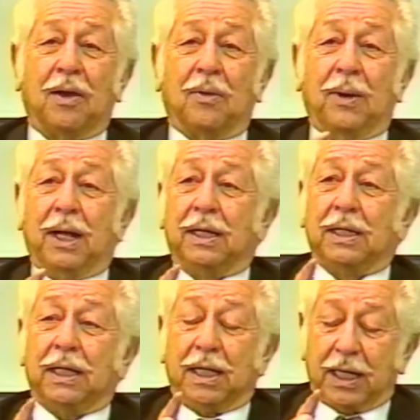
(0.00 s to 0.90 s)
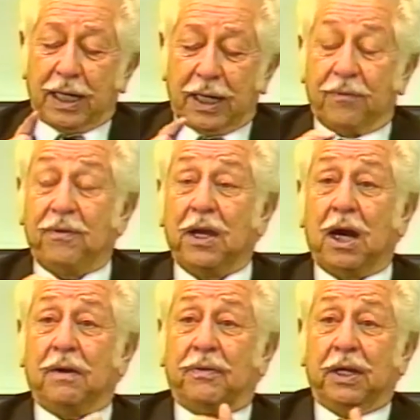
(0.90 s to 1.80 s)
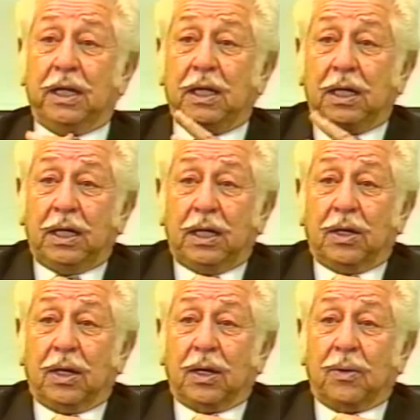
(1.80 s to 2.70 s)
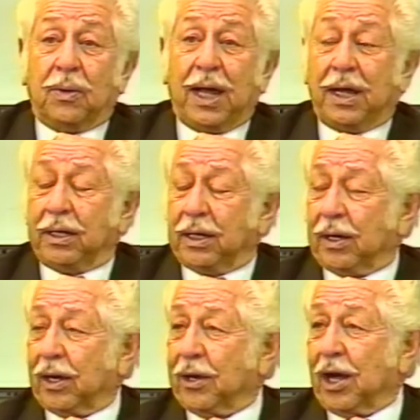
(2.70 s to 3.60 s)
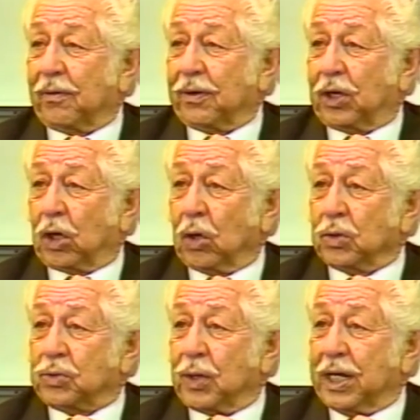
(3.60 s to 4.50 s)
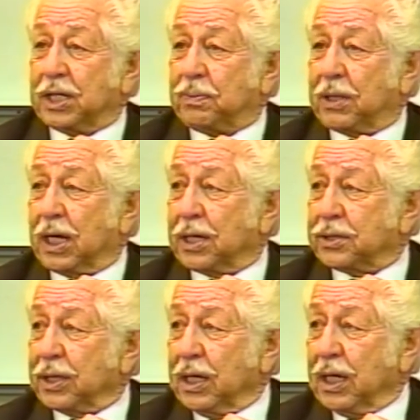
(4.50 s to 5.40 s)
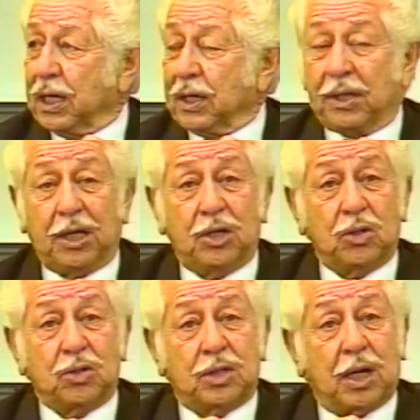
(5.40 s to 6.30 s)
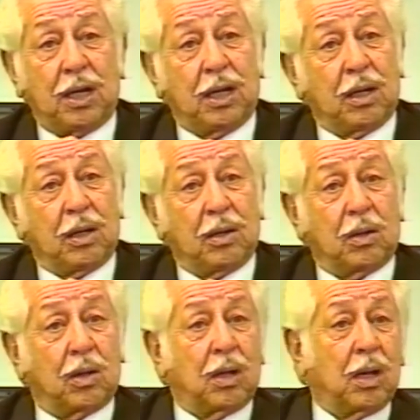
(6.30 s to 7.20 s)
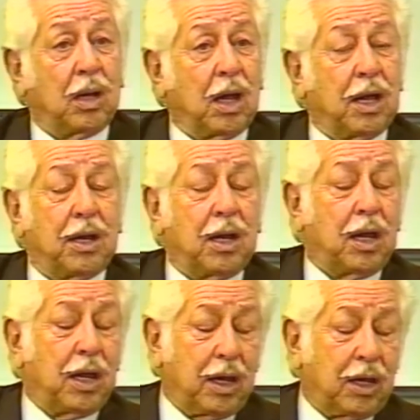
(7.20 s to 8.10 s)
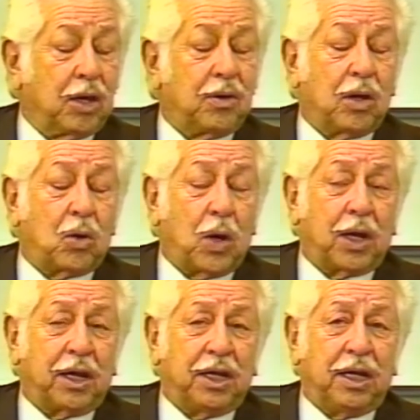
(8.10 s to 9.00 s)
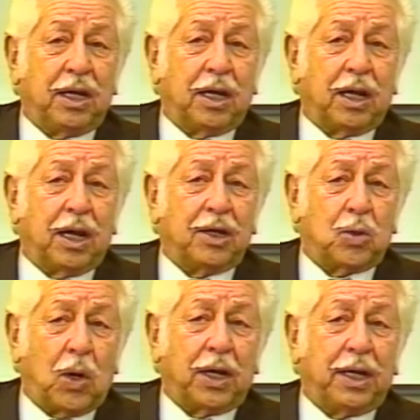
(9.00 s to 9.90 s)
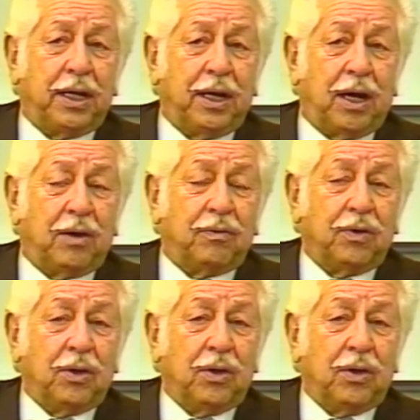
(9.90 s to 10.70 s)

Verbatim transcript: well, Viavi ran uh, an awfully close race because they used a, a, a good quality and quantity of